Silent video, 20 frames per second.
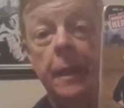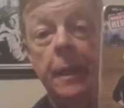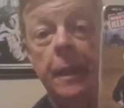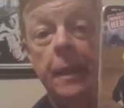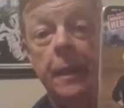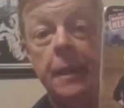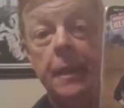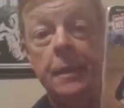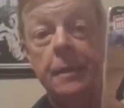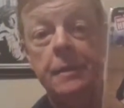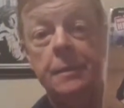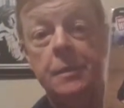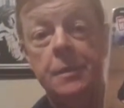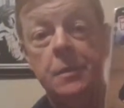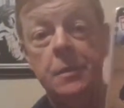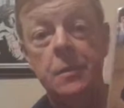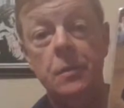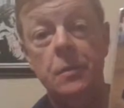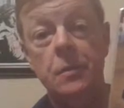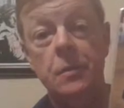And
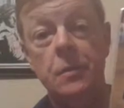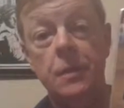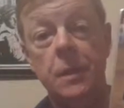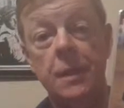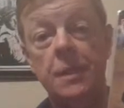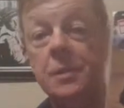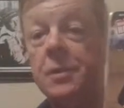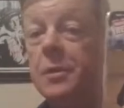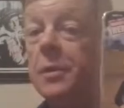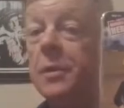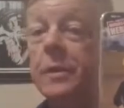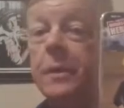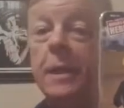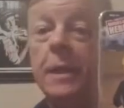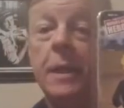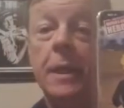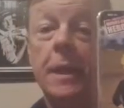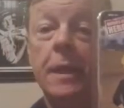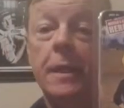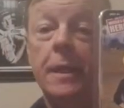so I saw it and
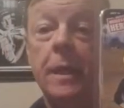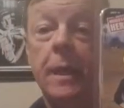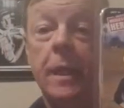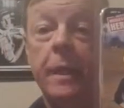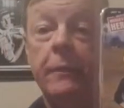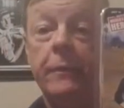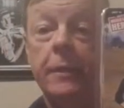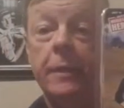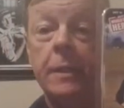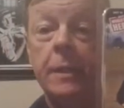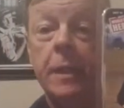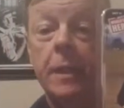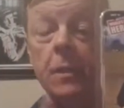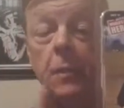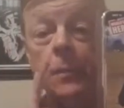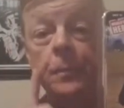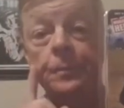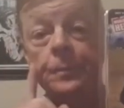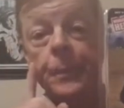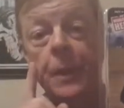I had to have it.
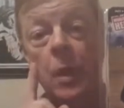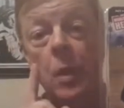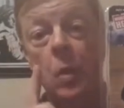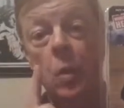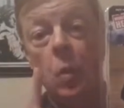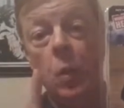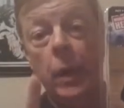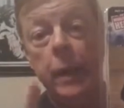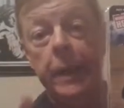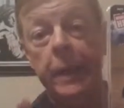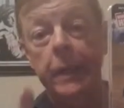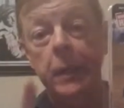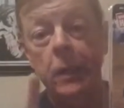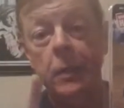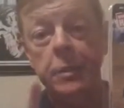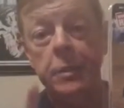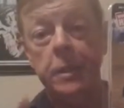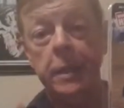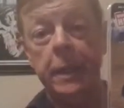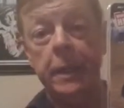Now, one I'd
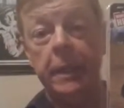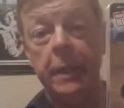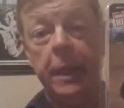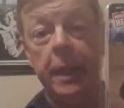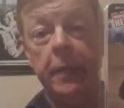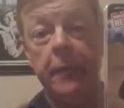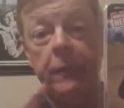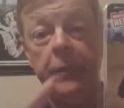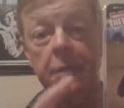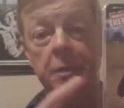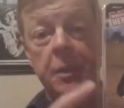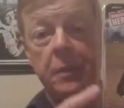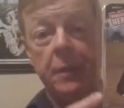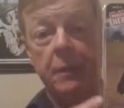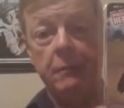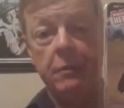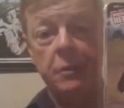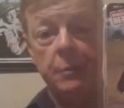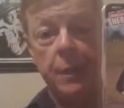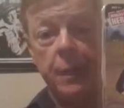also like to have, which I
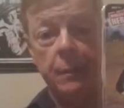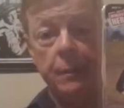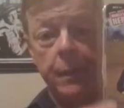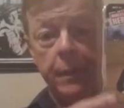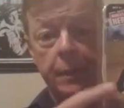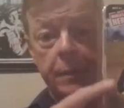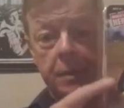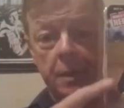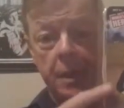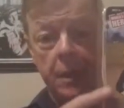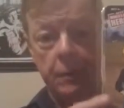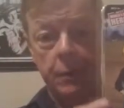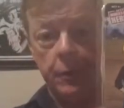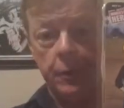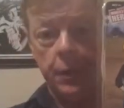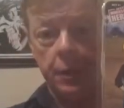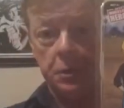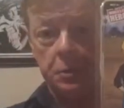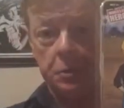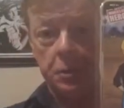think was made by the same
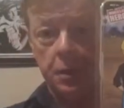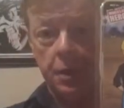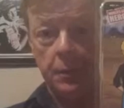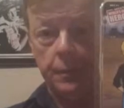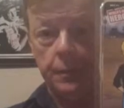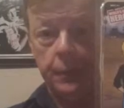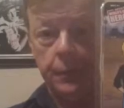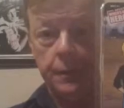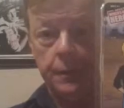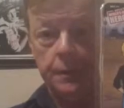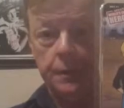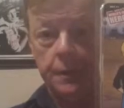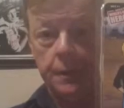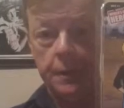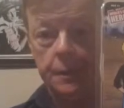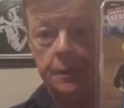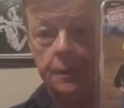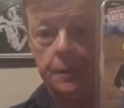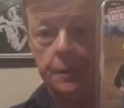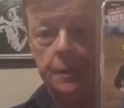production company as
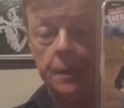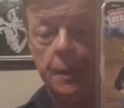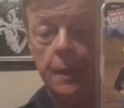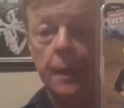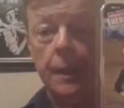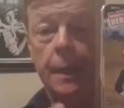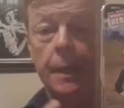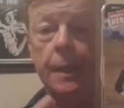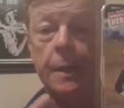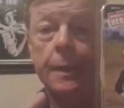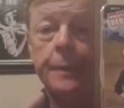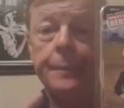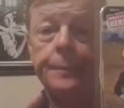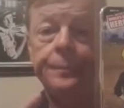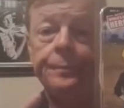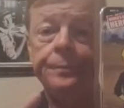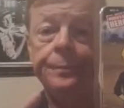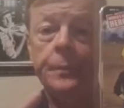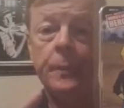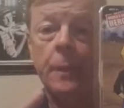this,
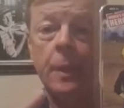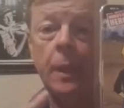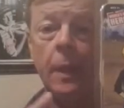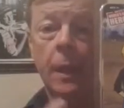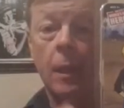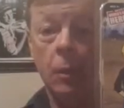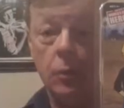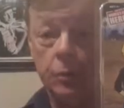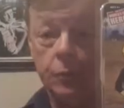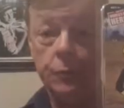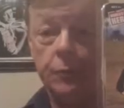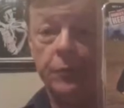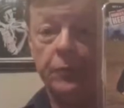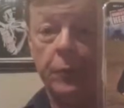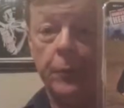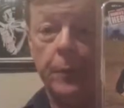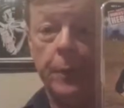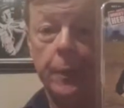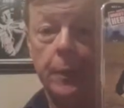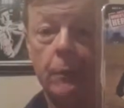it also was
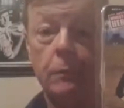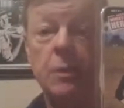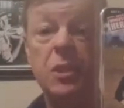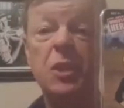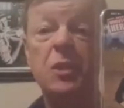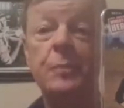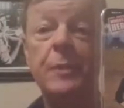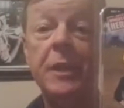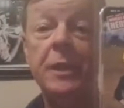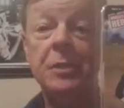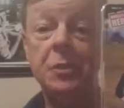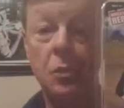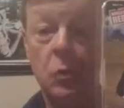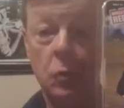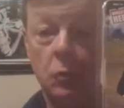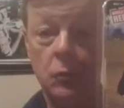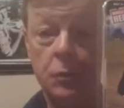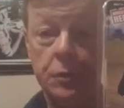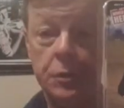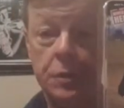very big, it was Space
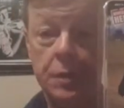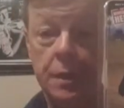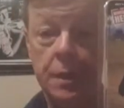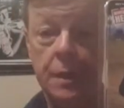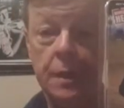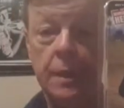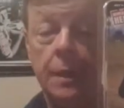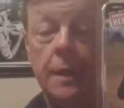Ghost.